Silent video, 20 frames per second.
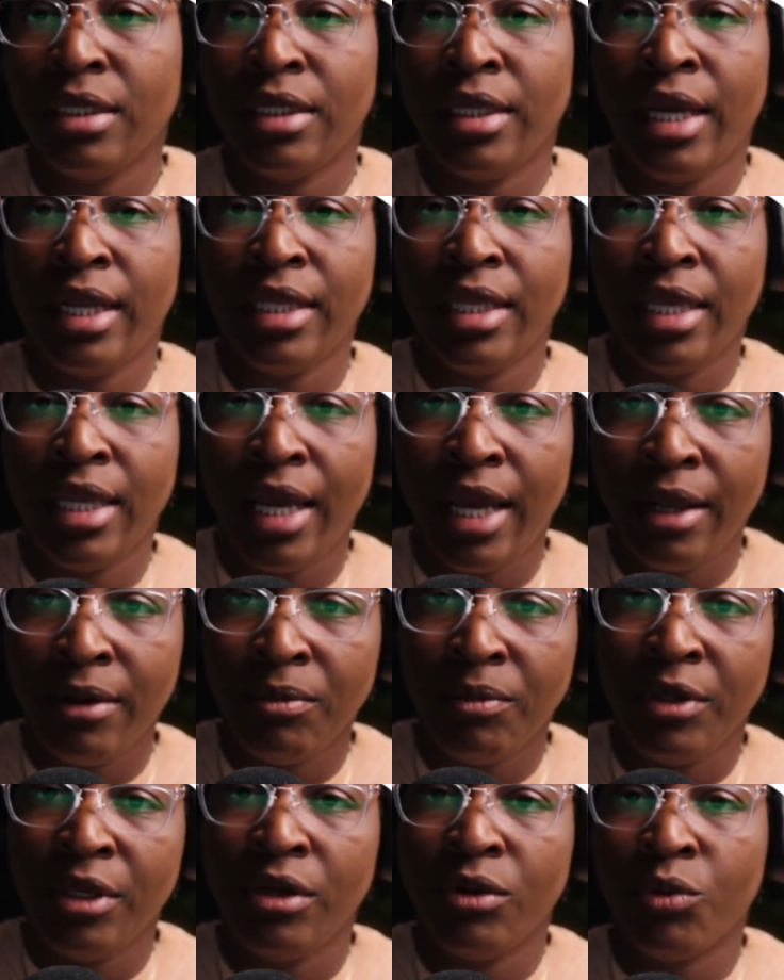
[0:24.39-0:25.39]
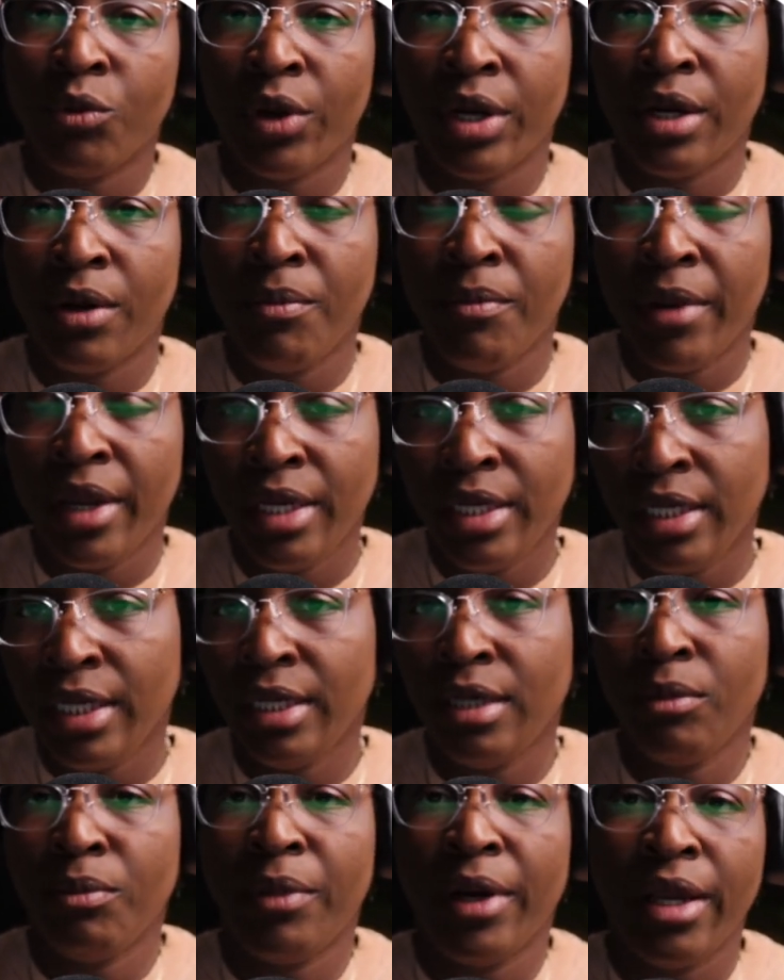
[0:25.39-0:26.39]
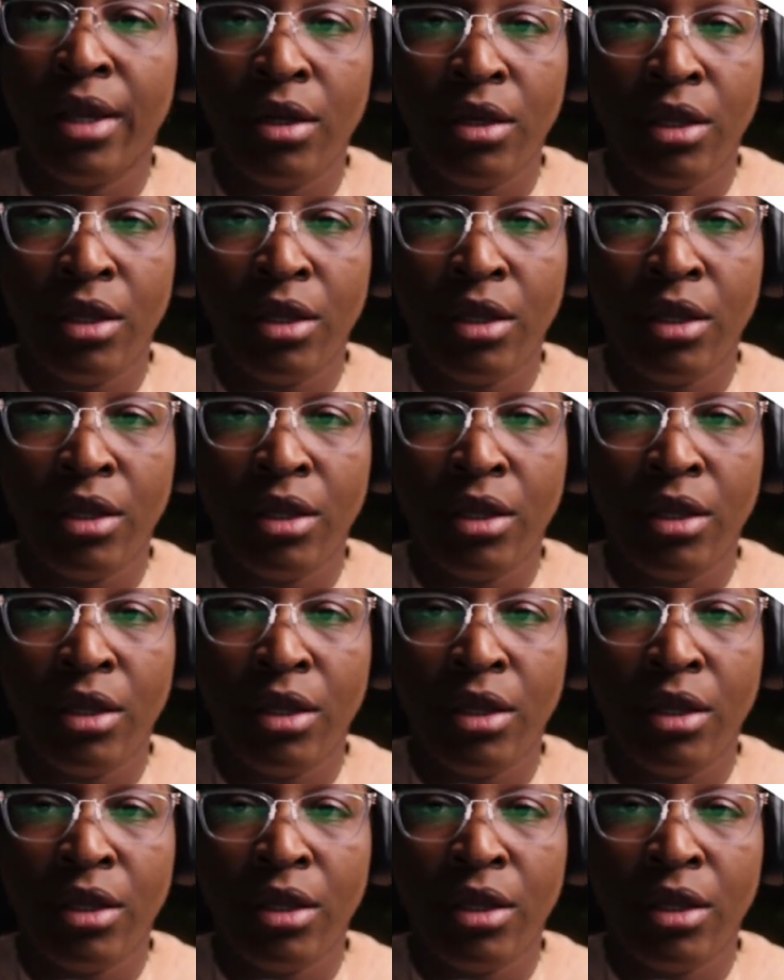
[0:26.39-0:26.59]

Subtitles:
that can be recommended by a